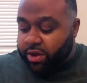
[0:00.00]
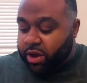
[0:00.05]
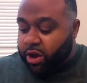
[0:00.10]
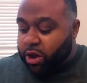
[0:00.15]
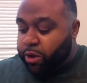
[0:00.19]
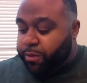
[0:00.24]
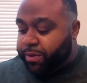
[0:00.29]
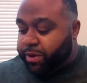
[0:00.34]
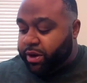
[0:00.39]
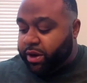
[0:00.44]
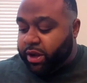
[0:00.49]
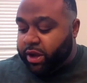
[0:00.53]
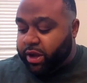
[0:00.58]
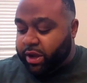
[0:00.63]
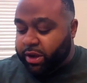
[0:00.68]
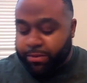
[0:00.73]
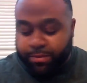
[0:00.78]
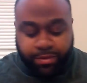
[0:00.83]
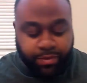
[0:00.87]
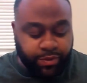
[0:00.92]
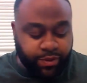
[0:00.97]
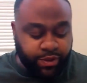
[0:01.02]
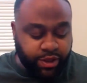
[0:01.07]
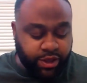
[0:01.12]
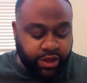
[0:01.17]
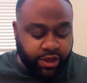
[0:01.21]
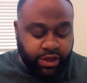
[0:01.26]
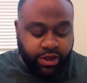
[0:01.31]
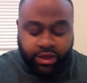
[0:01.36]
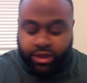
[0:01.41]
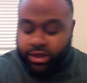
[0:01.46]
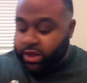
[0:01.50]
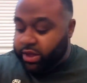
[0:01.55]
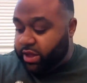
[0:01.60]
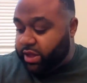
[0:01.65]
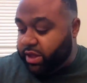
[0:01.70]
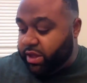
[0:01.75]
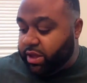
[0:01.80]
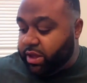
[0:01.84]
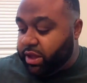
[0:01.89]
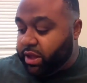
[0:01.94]
open up the
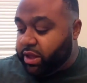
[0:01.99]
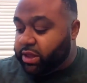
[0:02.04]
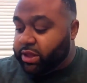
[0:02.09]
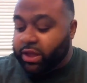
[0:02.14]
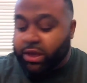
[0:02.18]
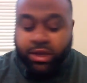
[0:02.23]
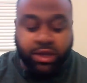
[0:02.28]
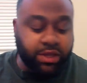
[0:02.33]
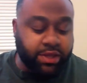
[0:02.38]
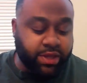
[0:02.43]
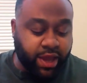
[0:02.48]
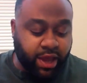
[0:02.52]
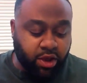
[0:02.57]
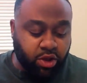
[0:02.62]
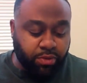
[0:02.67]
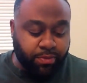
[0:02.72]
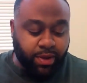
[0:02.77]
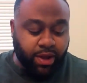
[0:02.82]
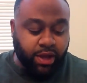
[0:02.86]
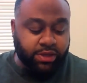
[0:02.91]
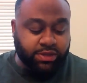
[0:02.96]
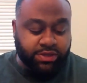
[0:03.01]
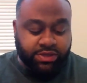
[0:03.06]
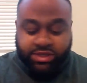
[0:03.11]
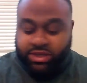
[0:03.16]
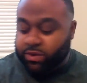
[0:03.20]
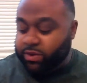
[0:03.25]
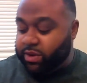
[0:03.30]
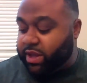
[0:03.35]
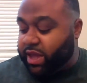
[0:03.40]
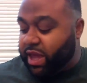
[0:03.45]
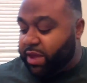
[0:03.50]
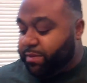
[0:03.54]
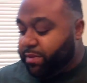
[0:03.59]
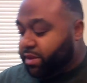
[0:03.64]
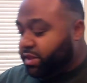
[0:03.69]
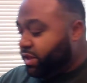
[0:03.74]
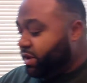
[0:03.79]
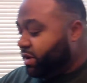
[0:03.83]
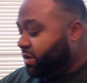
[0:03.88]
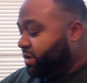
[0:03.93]
Lucky Tackle box and see what came
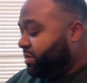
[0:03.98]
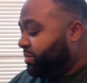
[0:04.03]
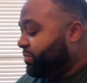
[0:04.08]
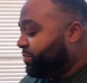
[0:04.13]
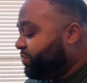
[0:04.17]
in there.